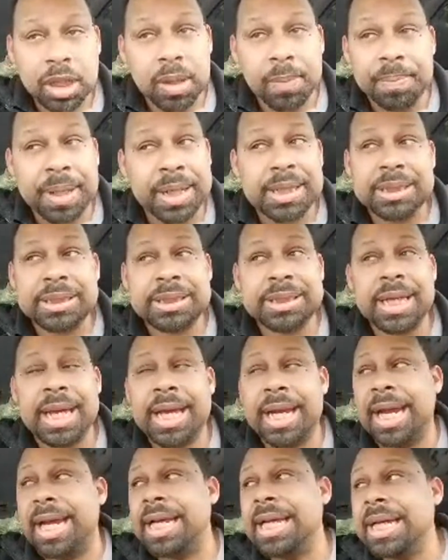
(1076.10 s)
But he
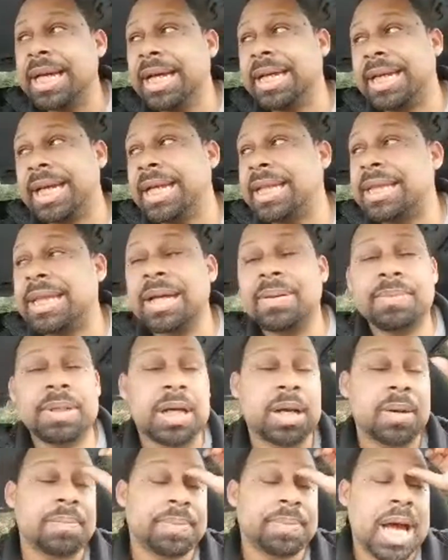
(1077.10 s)
said, and he can get them to
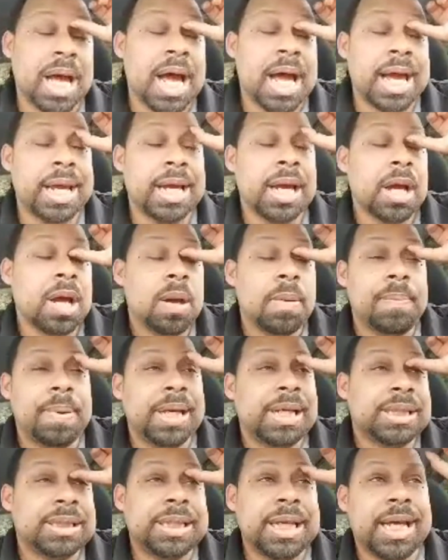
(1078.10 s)
comply. But
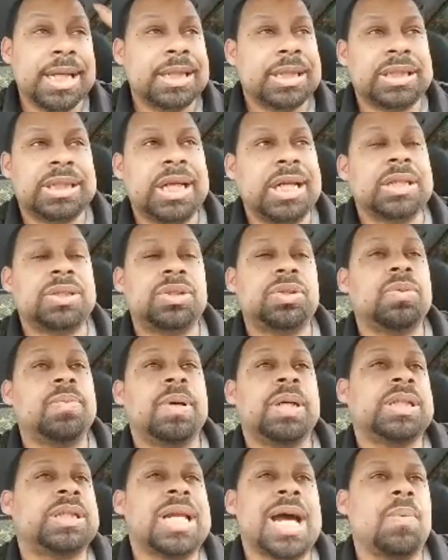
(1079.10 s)
he said the shit is too
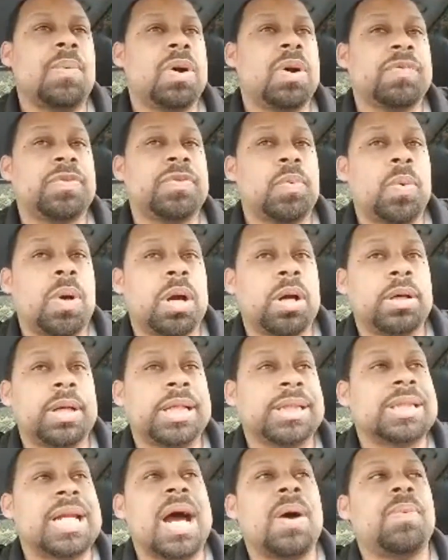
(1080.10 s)
much. It's not worth the work.
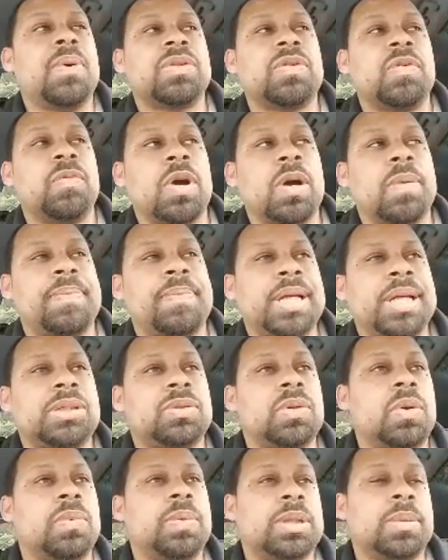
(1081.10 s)
It's not worth the work based
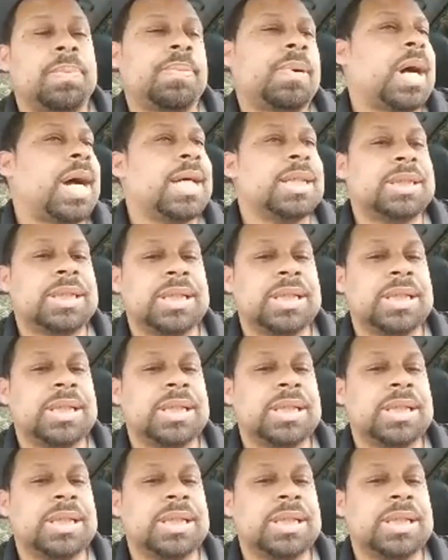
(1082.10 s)
on what the prize